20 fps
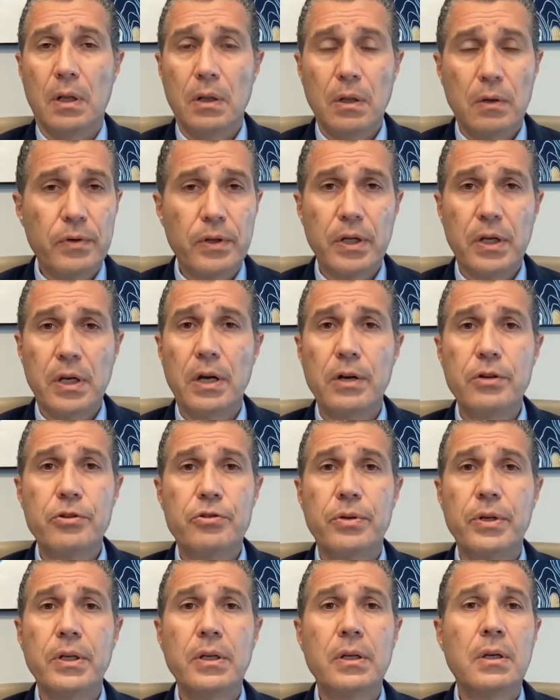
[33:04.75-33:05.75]
all over the
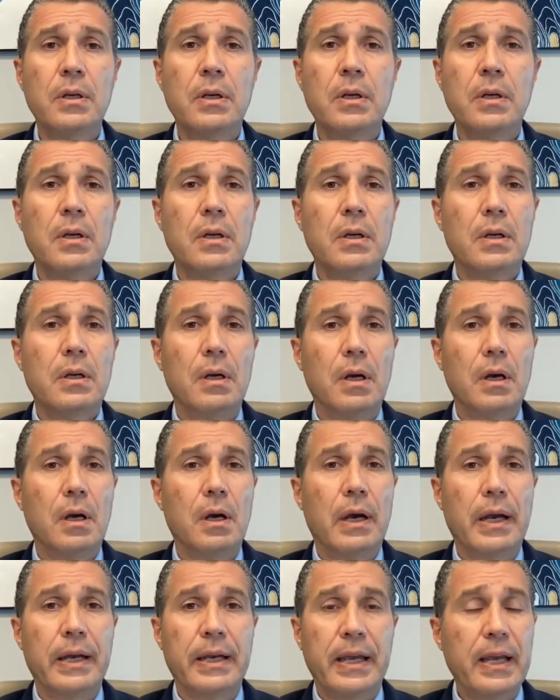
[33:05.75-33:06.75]
country.
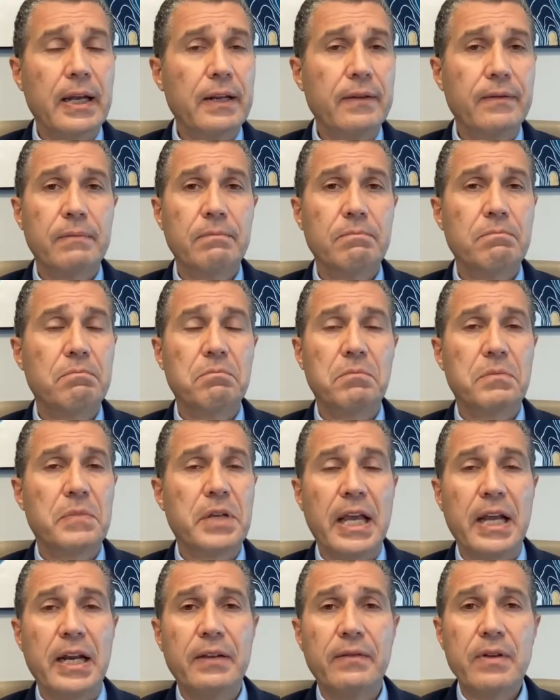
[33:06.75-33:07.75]
Uh, I can't even
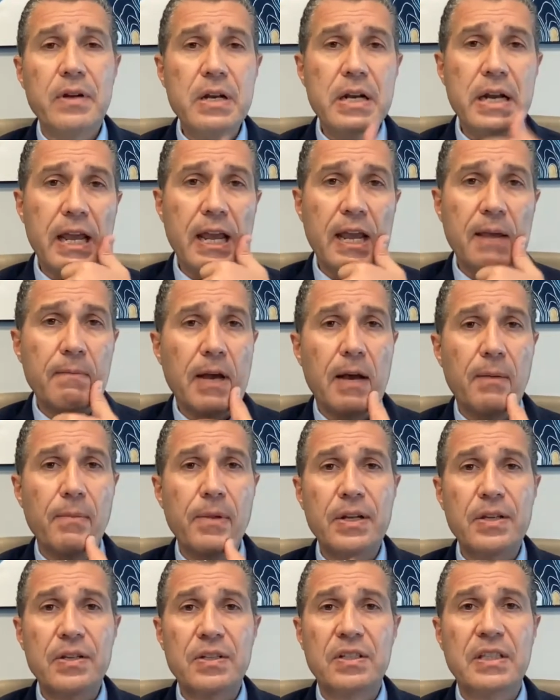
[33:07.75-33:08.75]
can't even name how
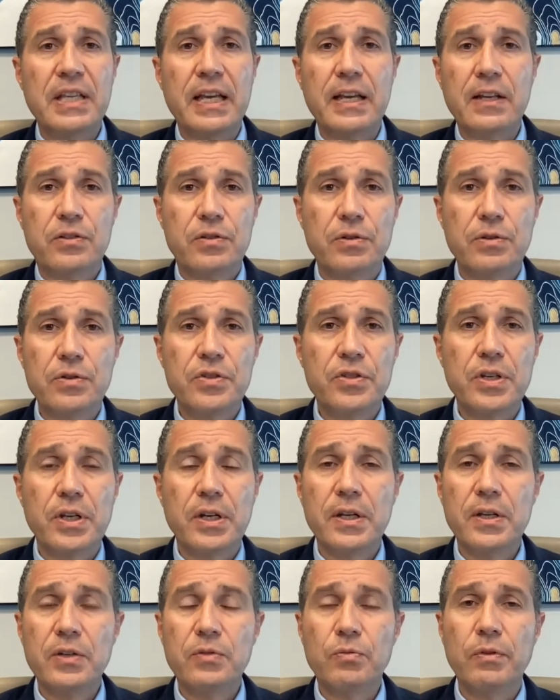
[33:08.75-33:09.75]
many states or
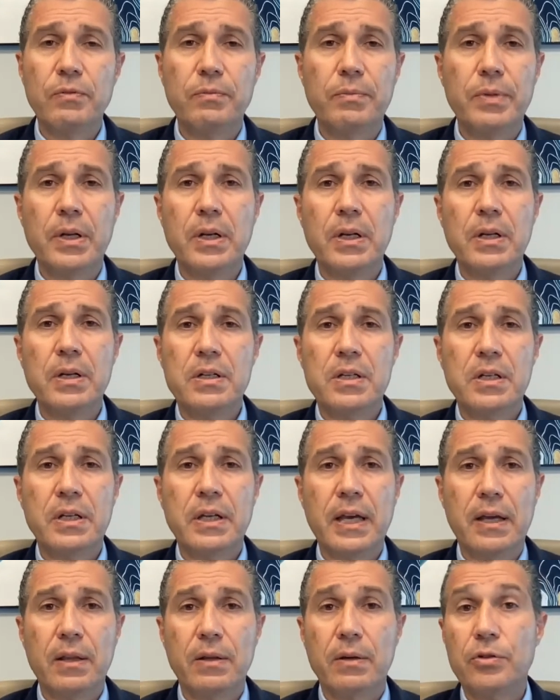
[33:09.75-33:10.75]
cities we've been in
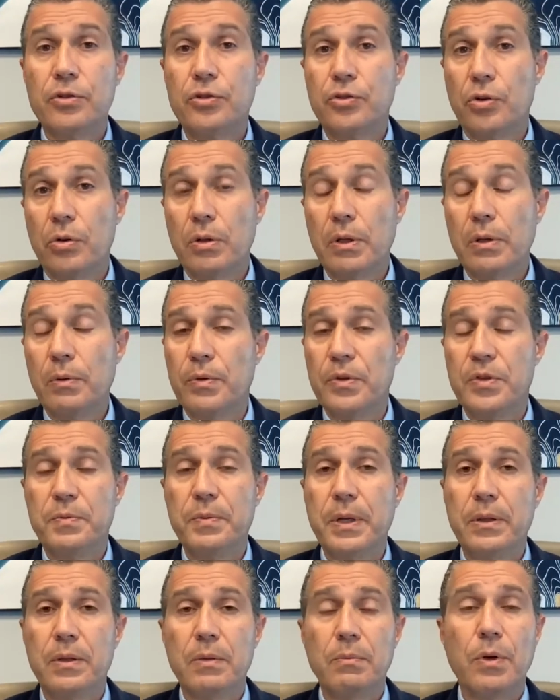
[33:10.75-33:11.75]
together. Certainly, we
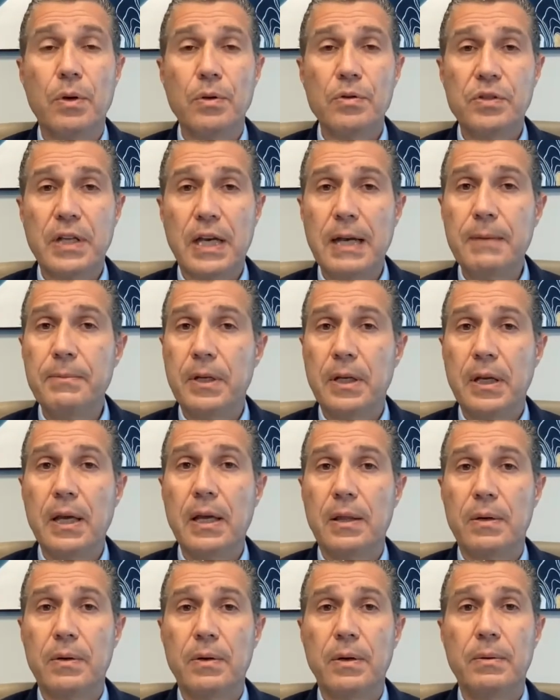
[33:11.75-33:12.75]
spent the most time
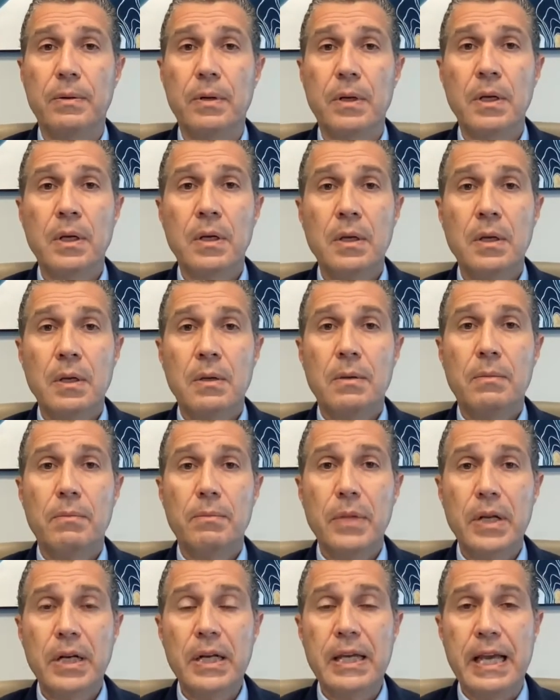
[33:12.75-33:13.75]
together in
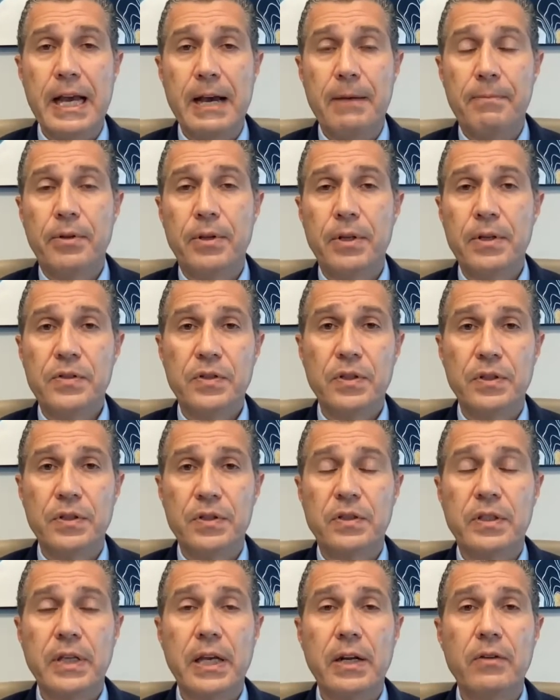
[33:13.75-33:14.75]
Minneapolis in
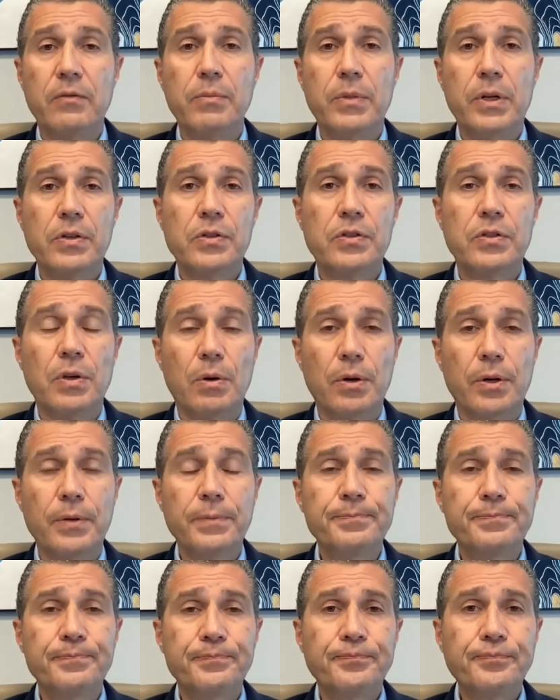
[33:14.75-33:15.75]
the state of Minnesota
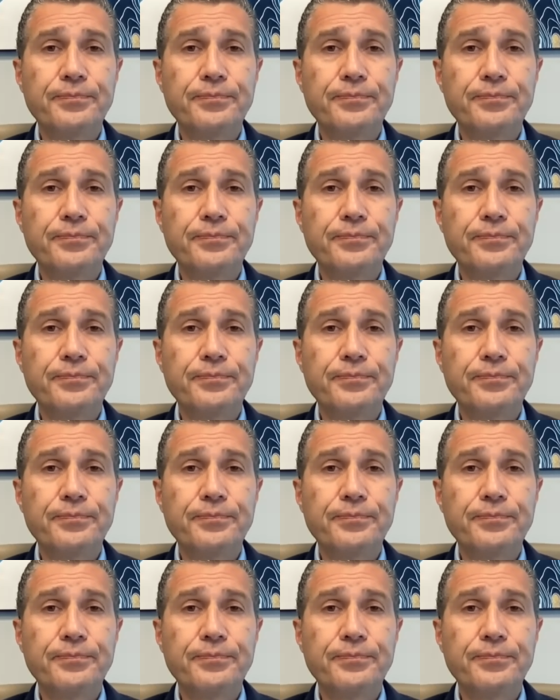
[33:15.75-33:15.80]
